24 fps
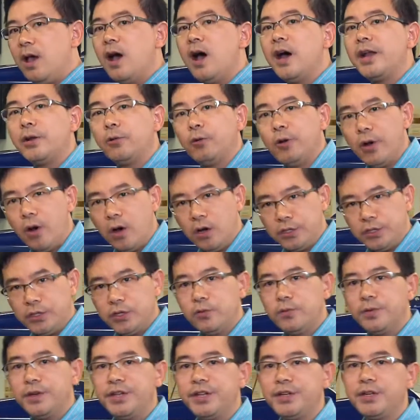And we
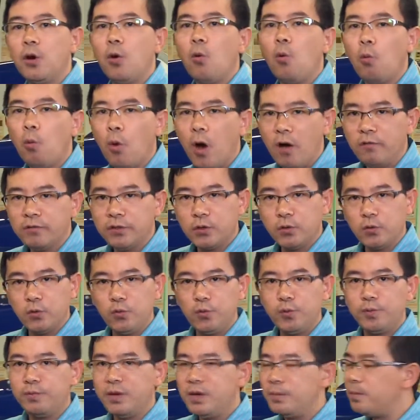also need one of the
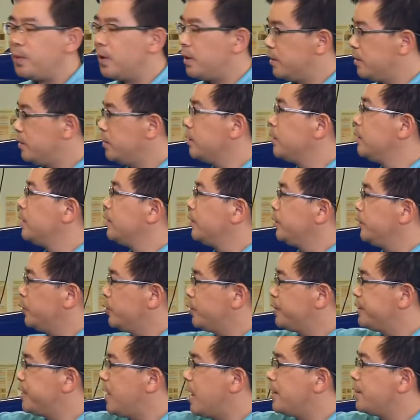group members
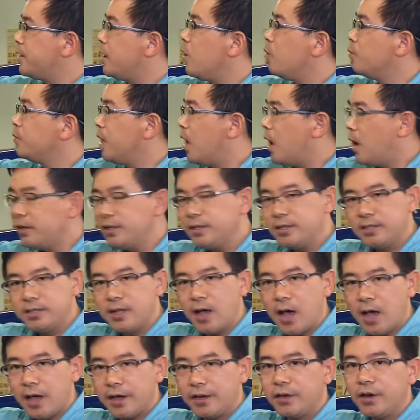to stand on the other
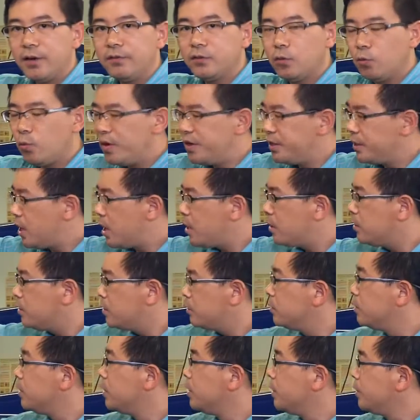side of the wind
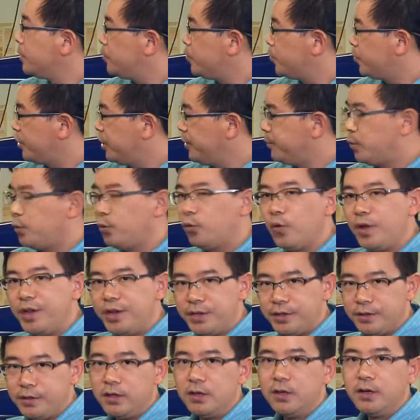tunnel to keep
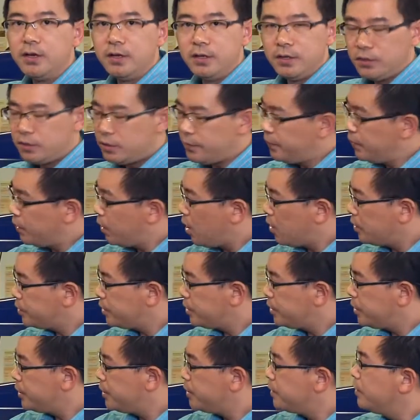reading the
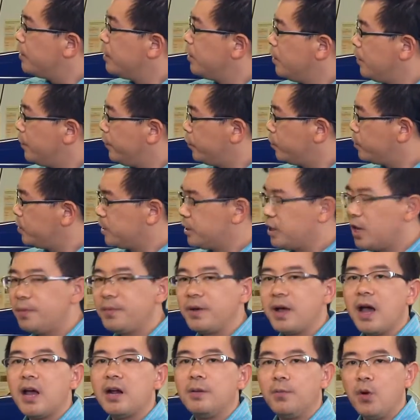velocity from the
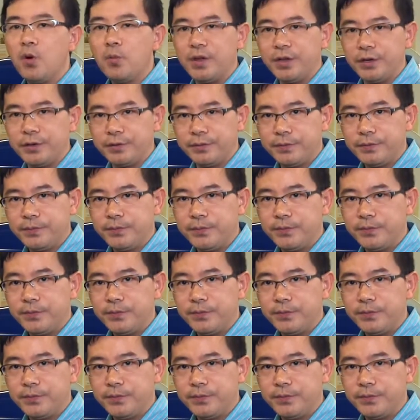turbine anemometer.